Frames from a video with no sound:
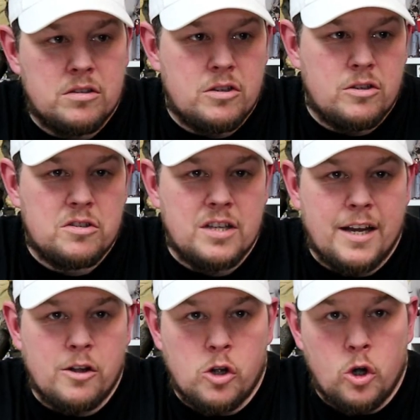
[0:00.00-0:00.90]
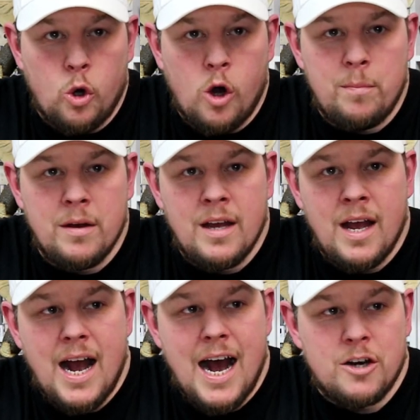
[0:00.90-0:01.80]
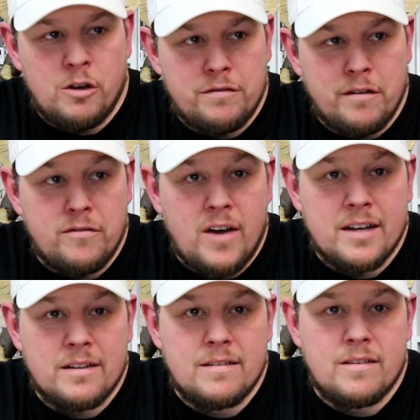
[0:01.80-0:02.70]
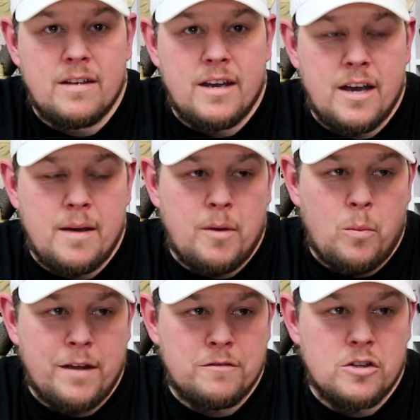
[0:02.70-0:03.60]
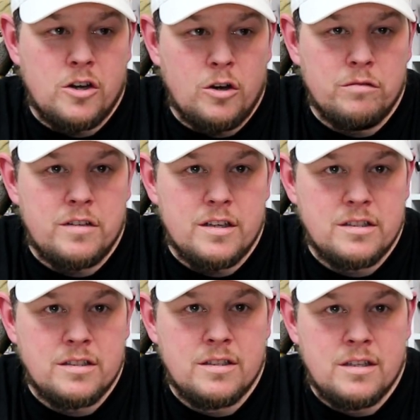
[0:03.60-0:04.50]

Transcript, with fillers: so it looks like it'll glow up. I know for a fact uh, my wife's going to love this